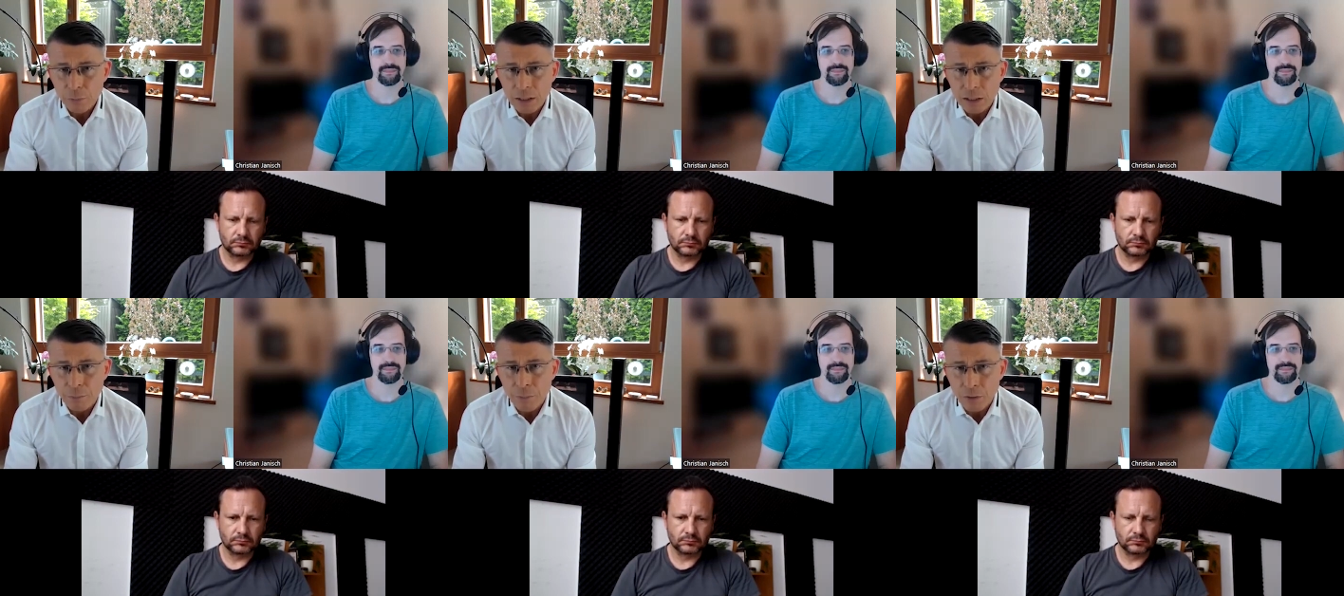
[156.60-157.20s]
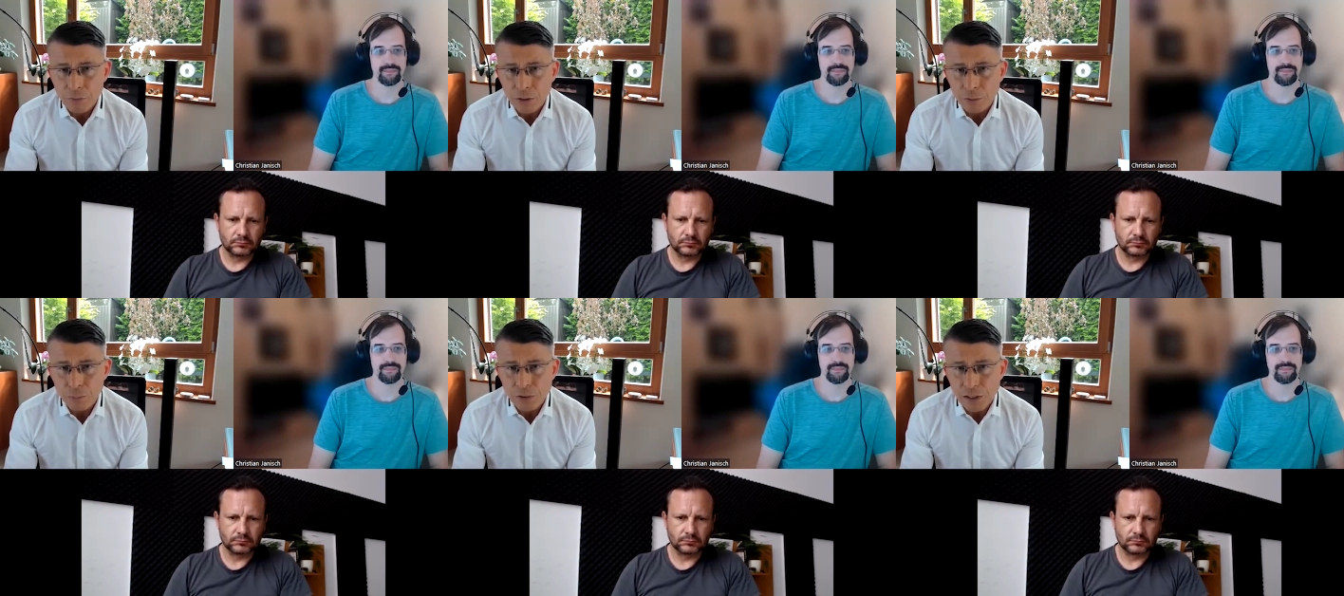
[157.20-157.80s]
Speaker 1: be in a
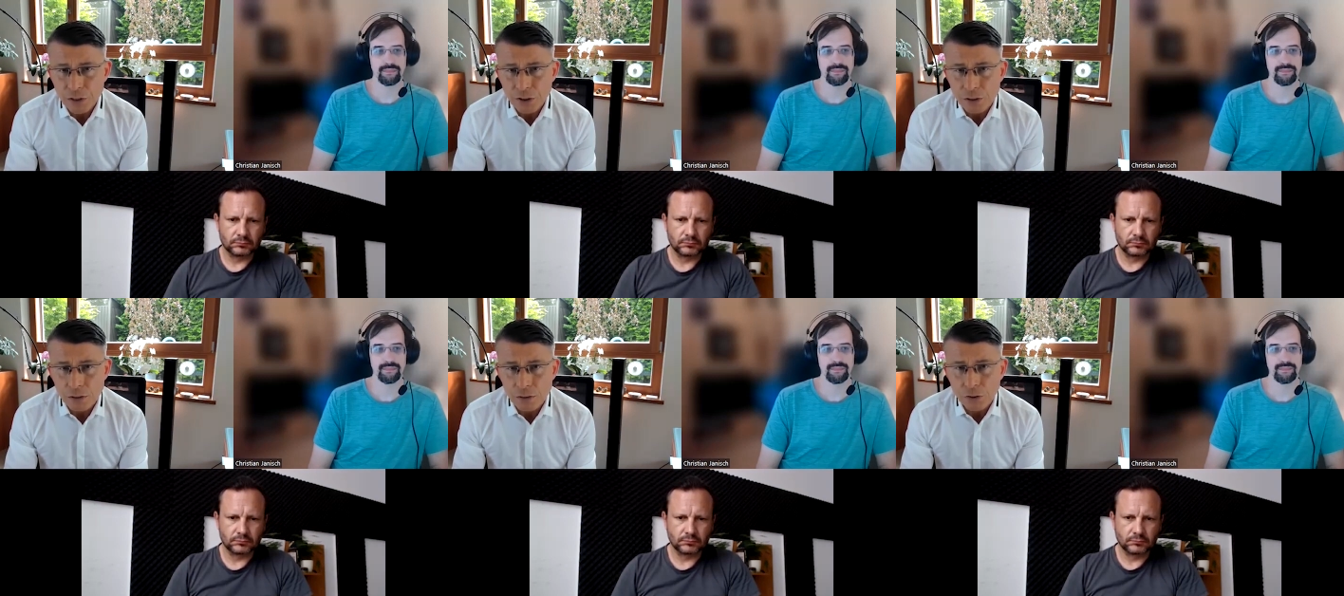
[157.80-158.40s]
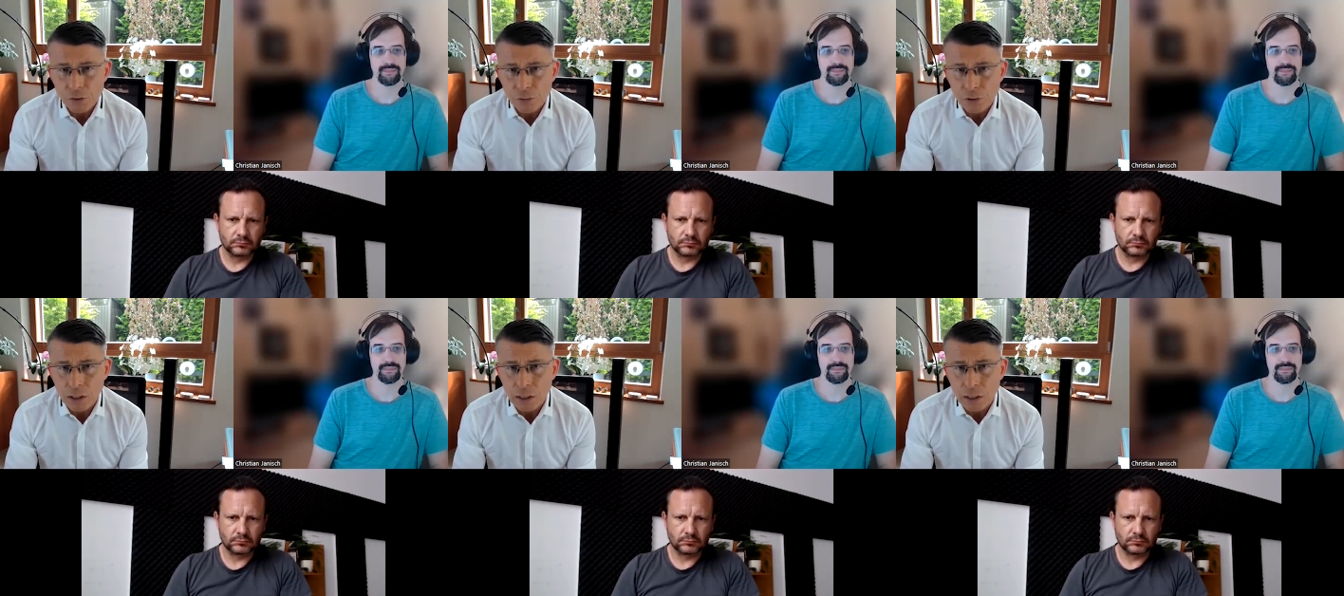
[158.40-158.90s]
perfect position to